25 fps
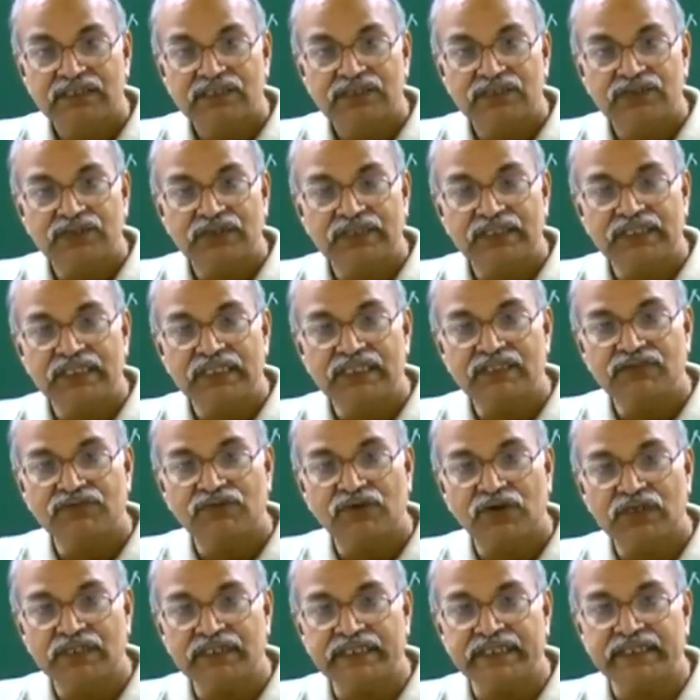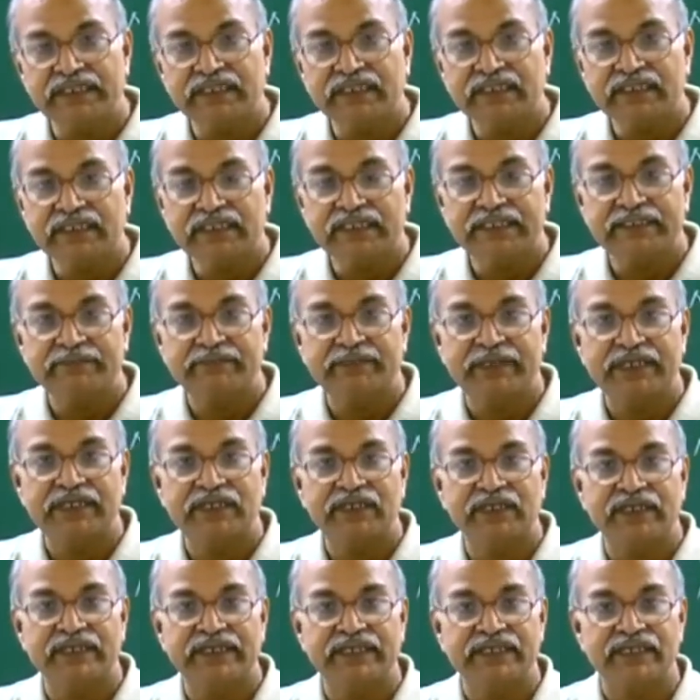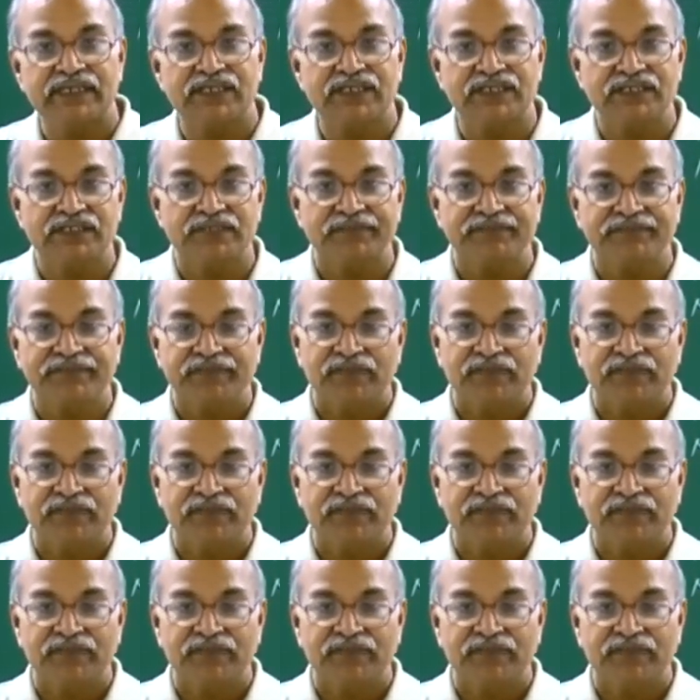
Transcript: So in this water in petri dish,